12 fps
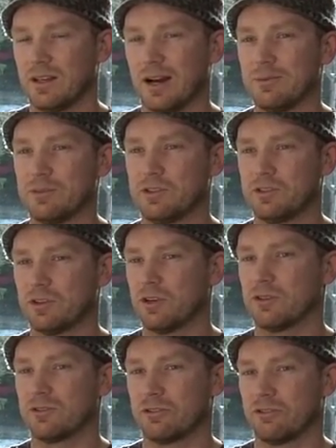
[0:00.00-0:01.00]
I'm
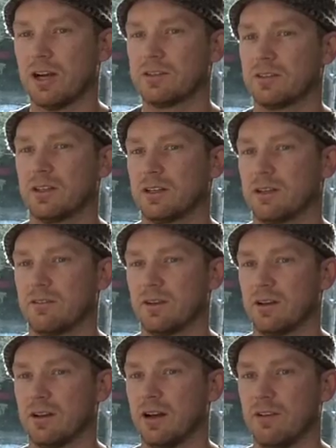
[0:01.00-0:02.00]
so trusting
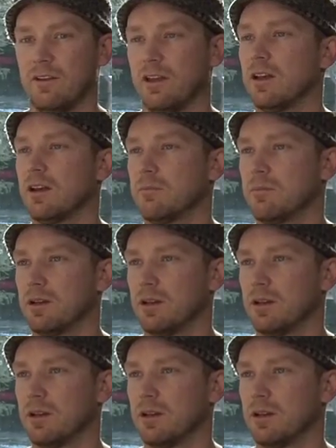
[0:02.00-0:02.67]
of him,